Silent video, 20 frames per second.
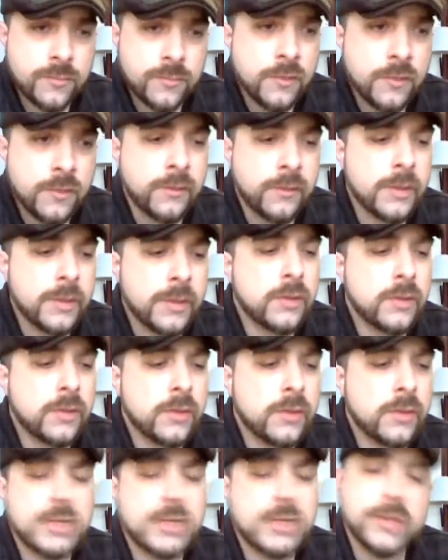So one of the
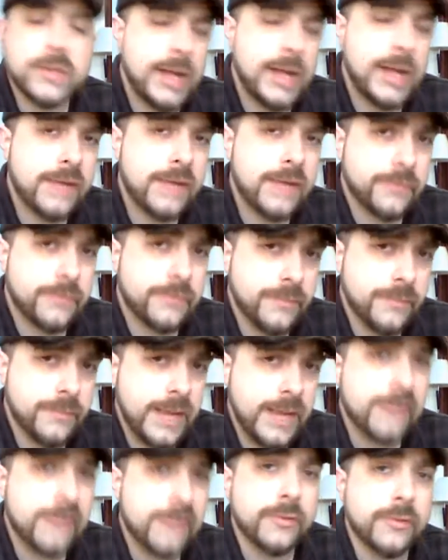questions I was going to
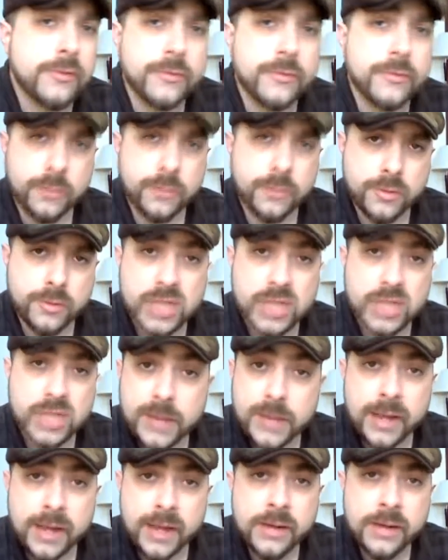answer for
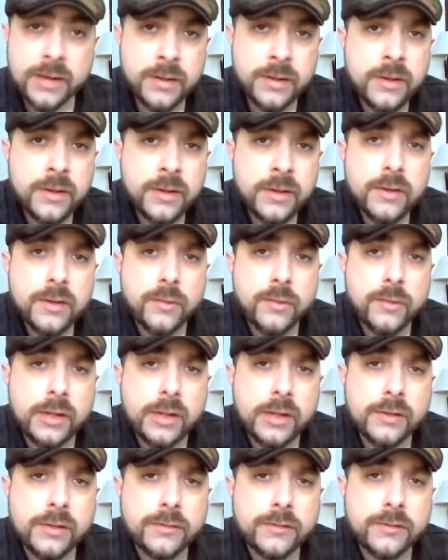G-Man
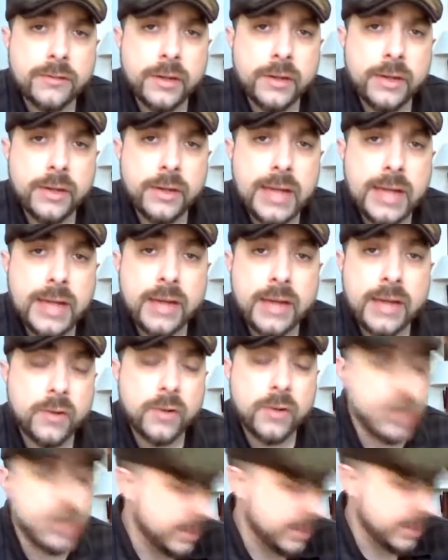was he had a
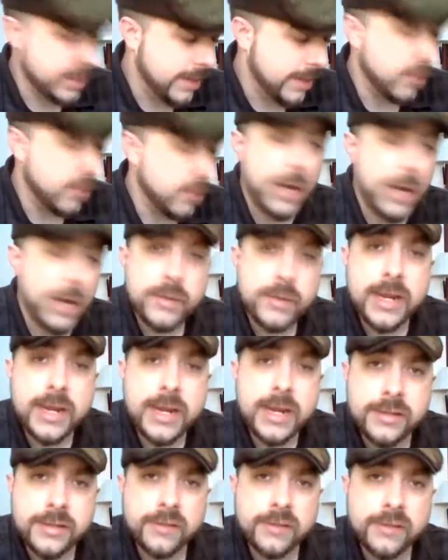question about why do
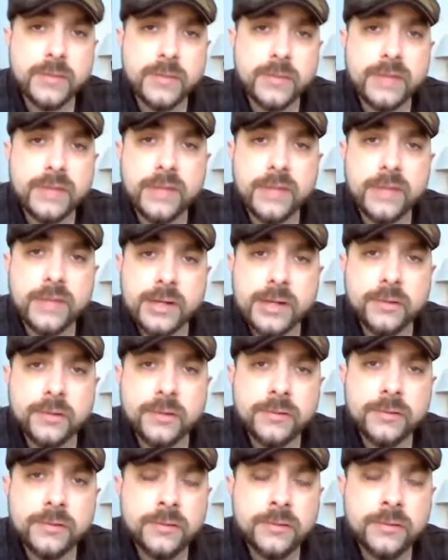atheists make videos?